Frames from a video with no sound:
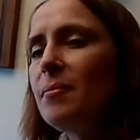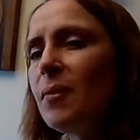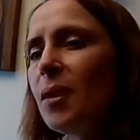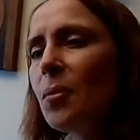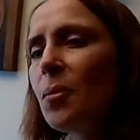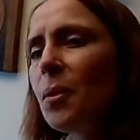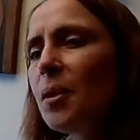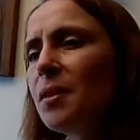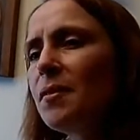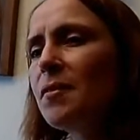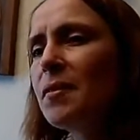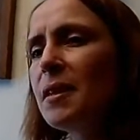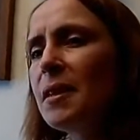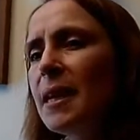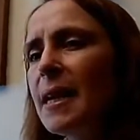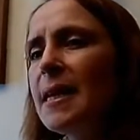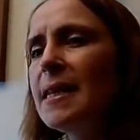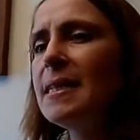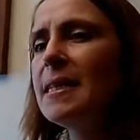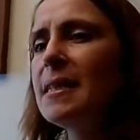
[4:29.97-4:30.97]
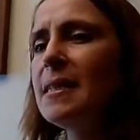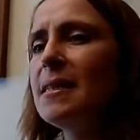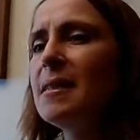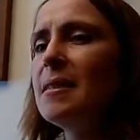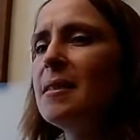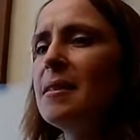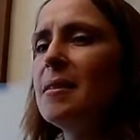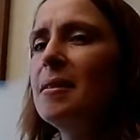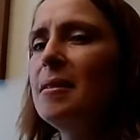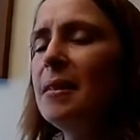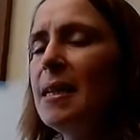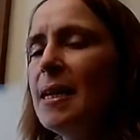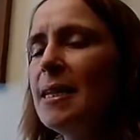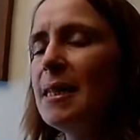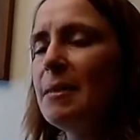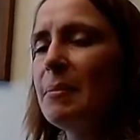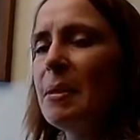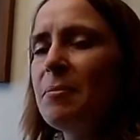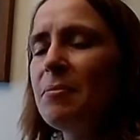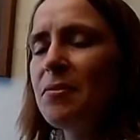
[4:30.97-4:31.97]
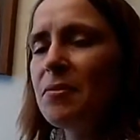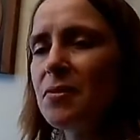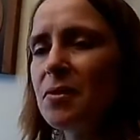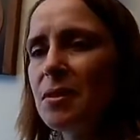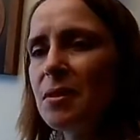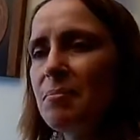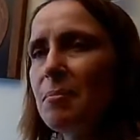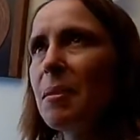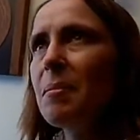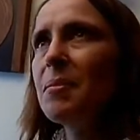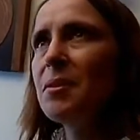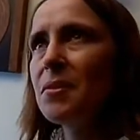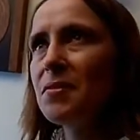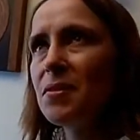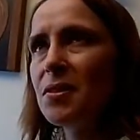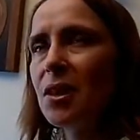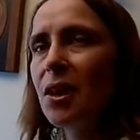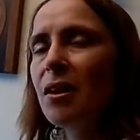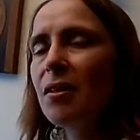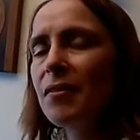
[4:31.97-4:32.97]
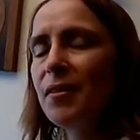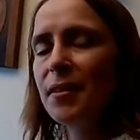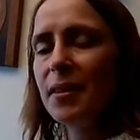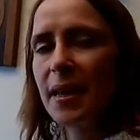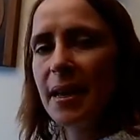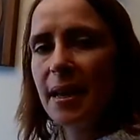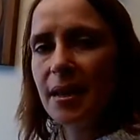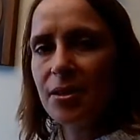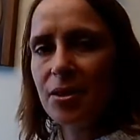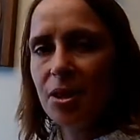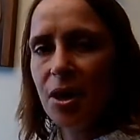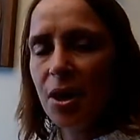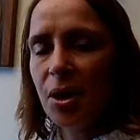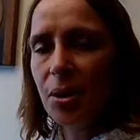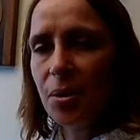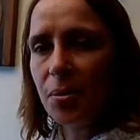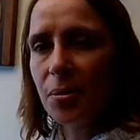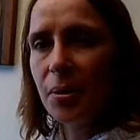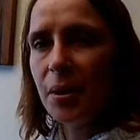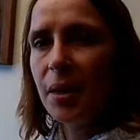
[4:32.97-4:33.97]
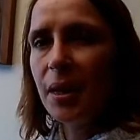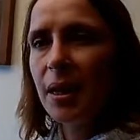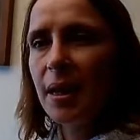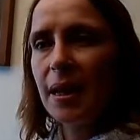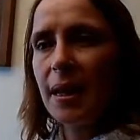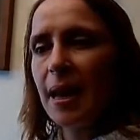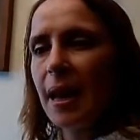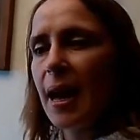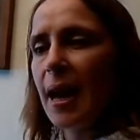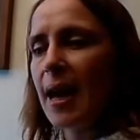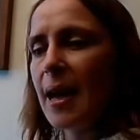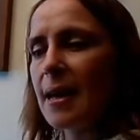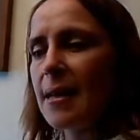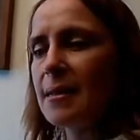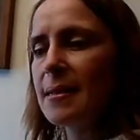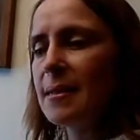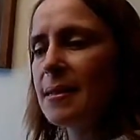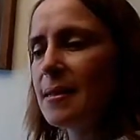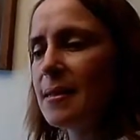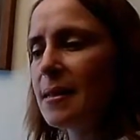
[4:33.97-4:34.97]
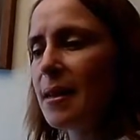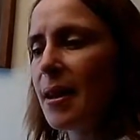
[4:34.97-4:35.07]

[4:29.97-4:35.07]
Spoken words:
one of the lady members of staff in there, Jo, and